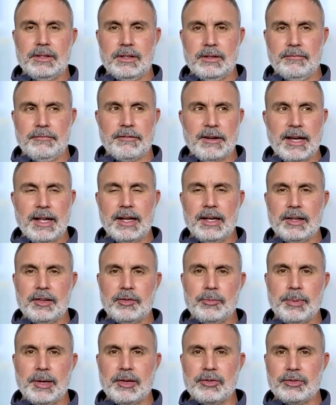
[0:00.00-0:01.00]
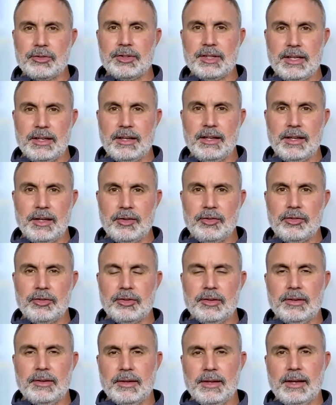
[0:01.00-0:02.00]
finding a specialty
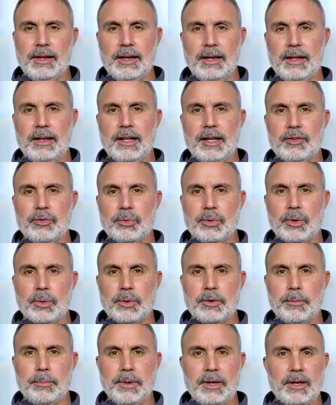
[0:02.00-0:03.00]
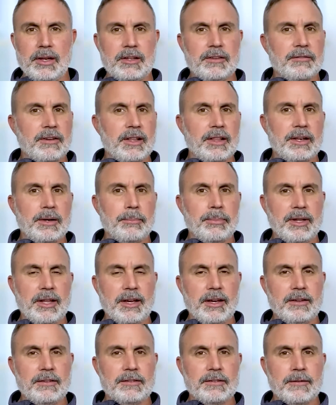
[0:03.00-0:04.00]
niche, and that's where orthopedics fell into
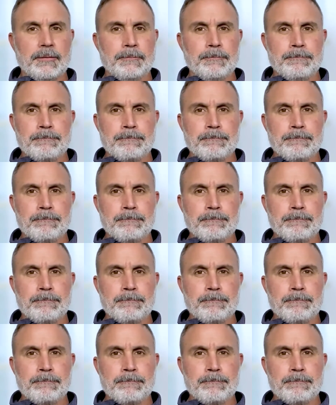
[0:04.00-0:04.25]
place.